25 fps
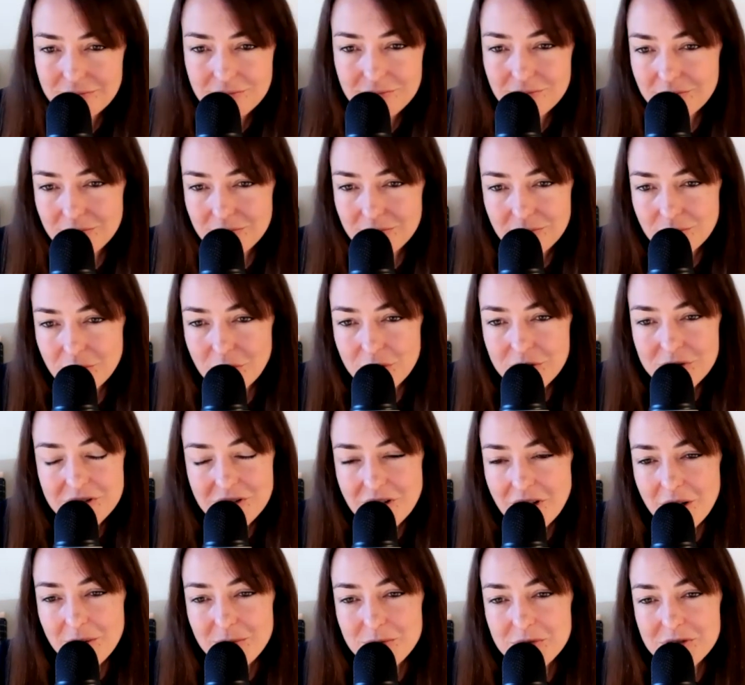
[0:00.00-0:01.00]
most
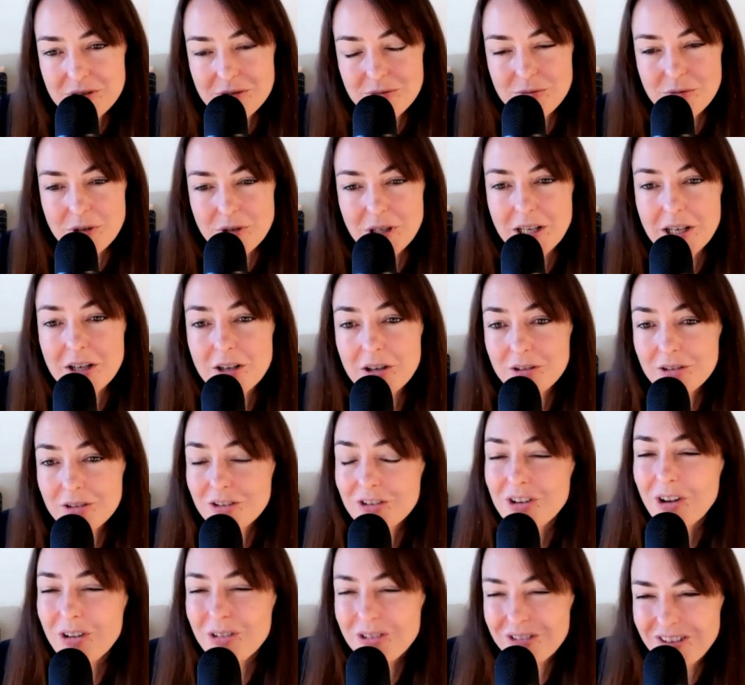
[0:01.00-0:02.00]
times really
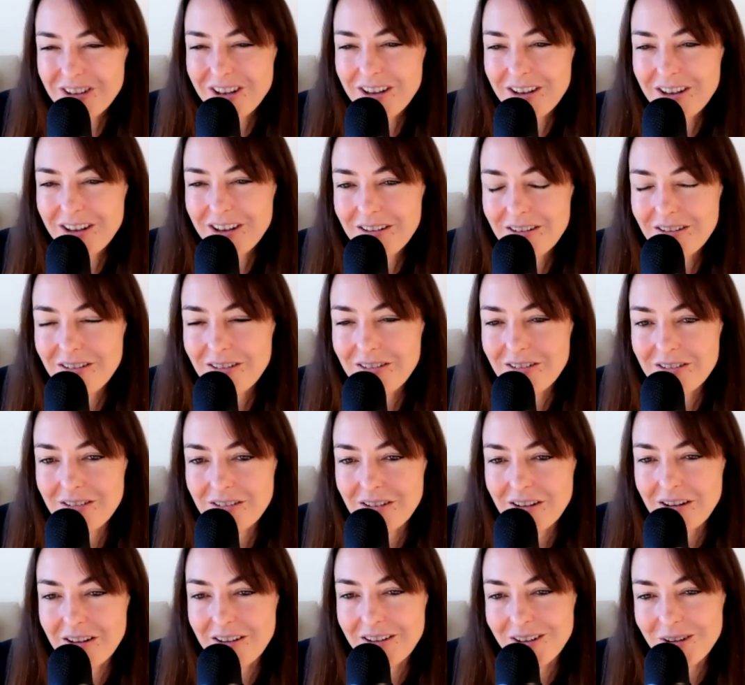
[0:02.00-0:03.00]
consulting
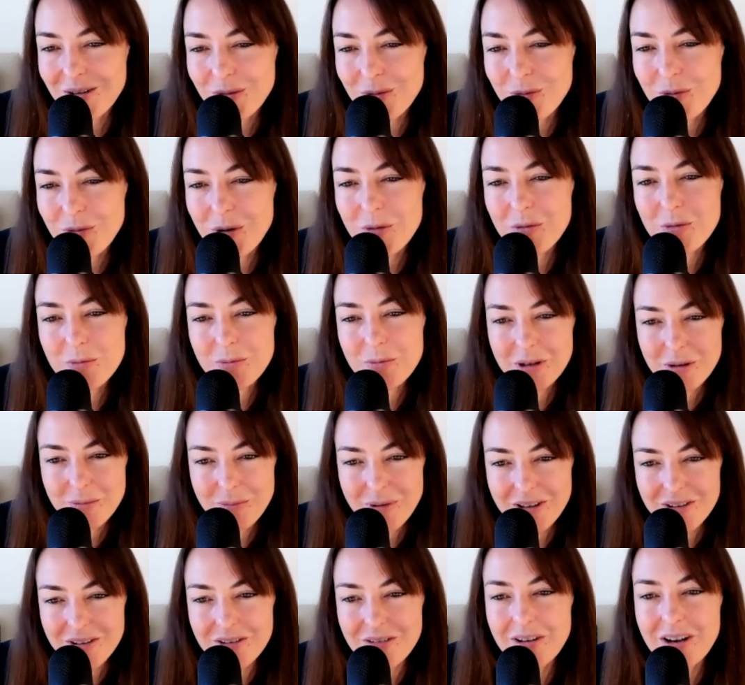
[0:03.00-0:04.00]
on what would be the
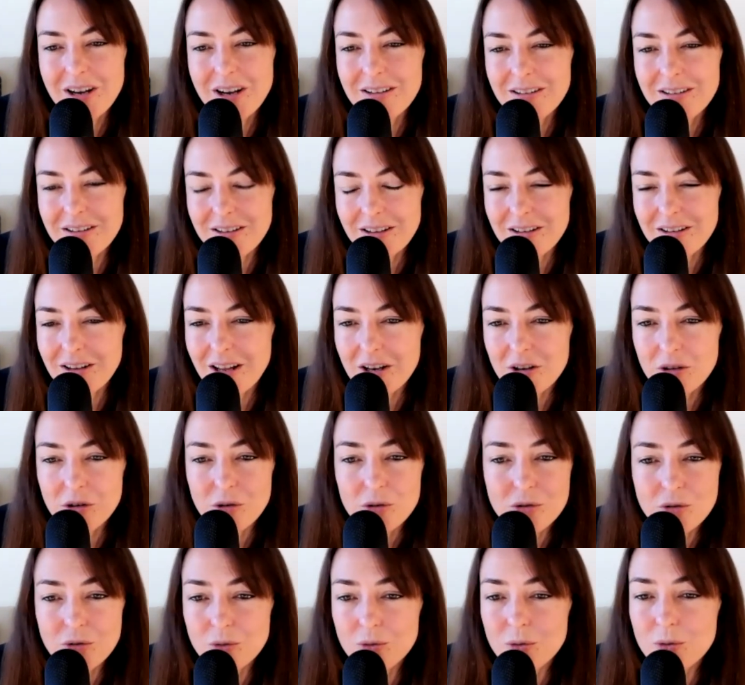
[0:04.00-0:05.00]
best rates. And your
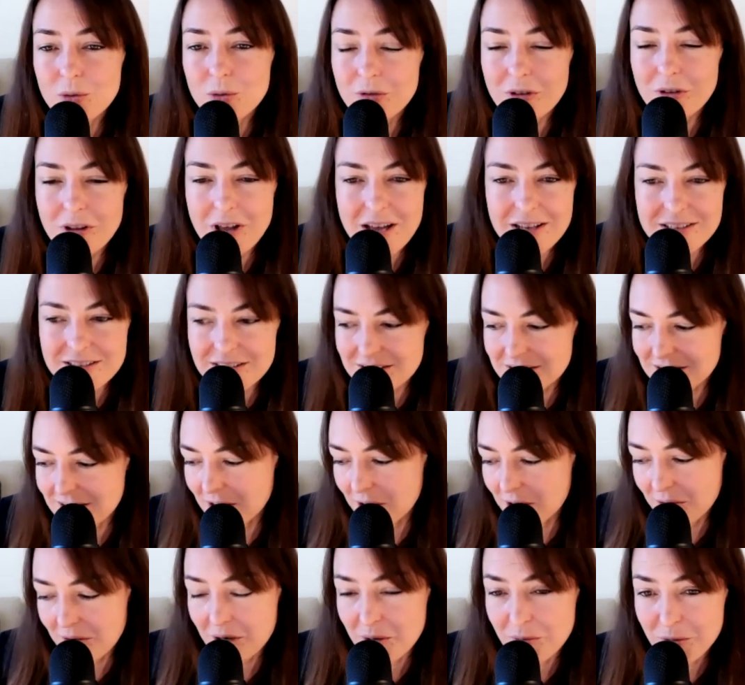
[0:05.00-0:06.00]
tool for that is
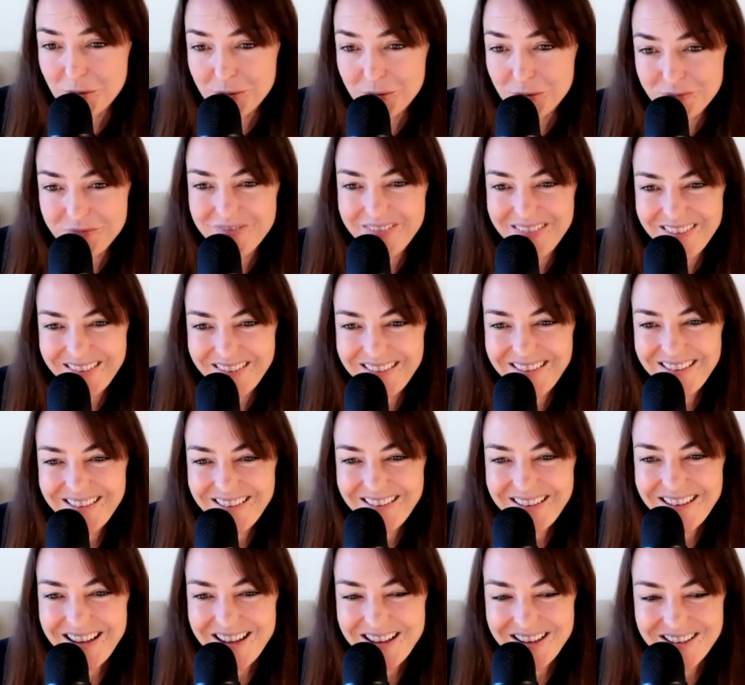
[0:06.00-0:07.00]
incredible.
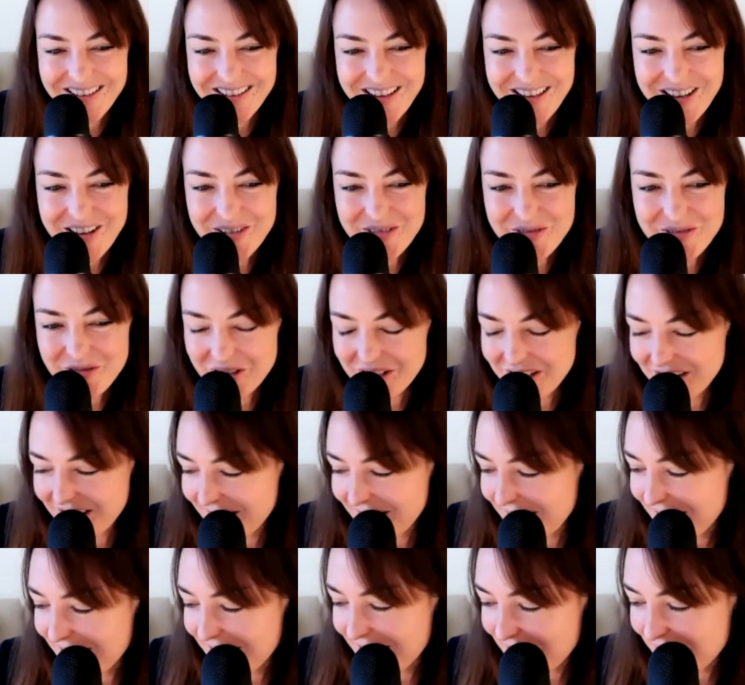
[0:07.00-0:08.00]
Yeah,
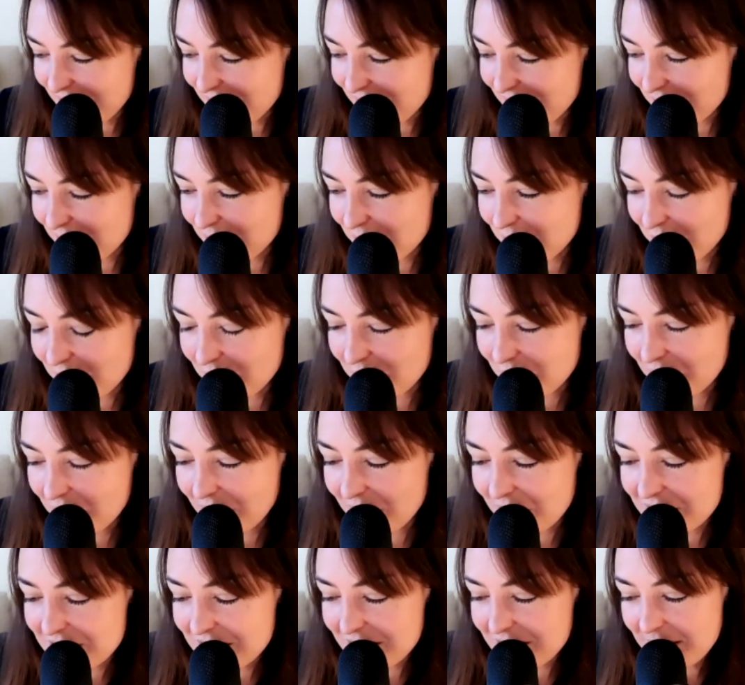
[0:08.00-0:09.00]
really, really
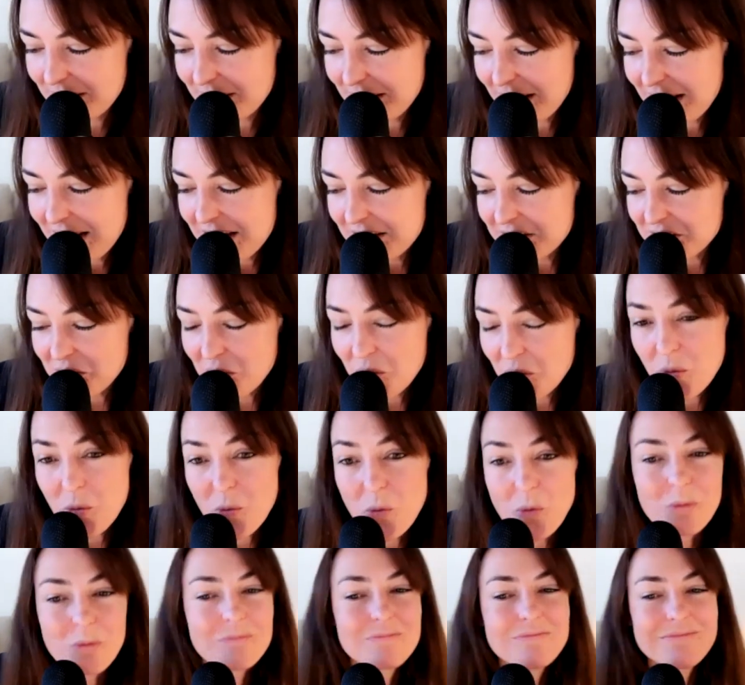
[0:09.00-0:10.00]
good.
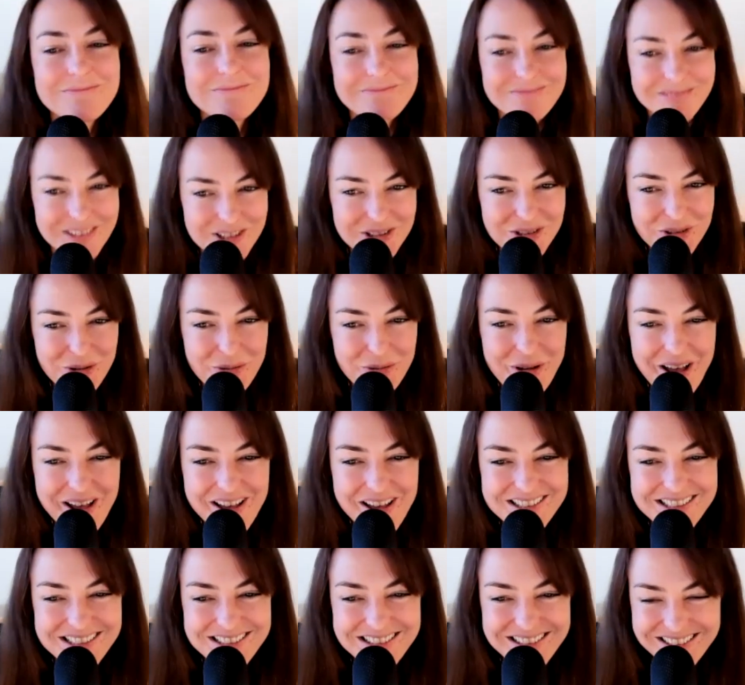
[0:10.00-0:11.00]
So let's talk about
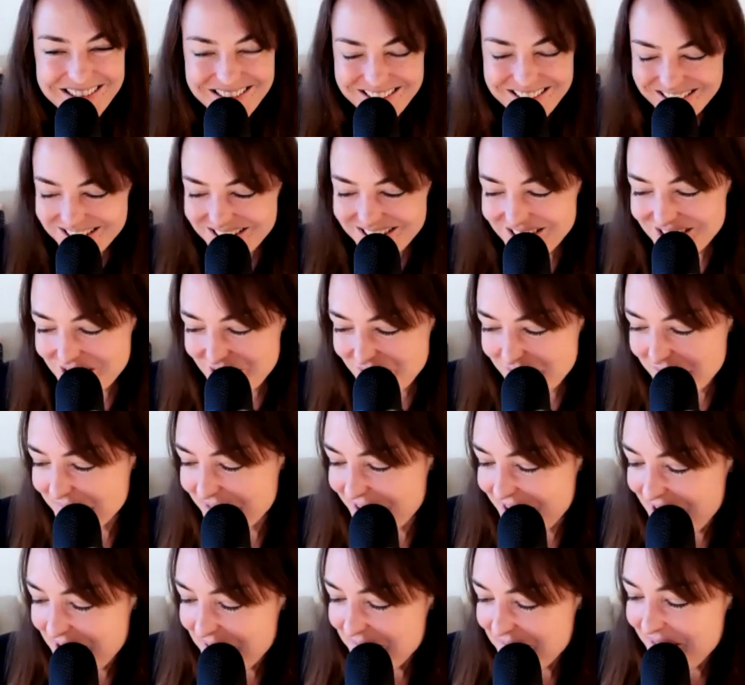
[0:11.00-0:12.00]
us. Since I'm
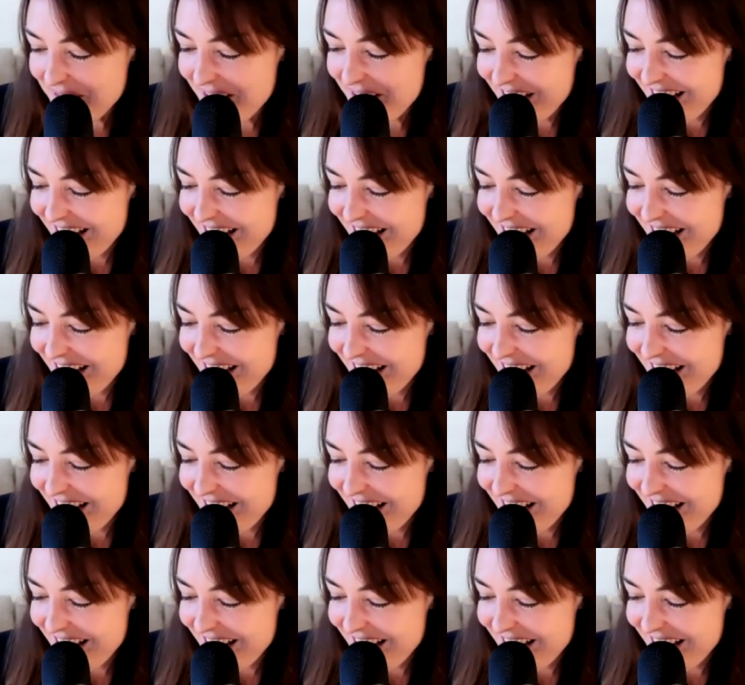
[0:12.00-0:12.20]
there,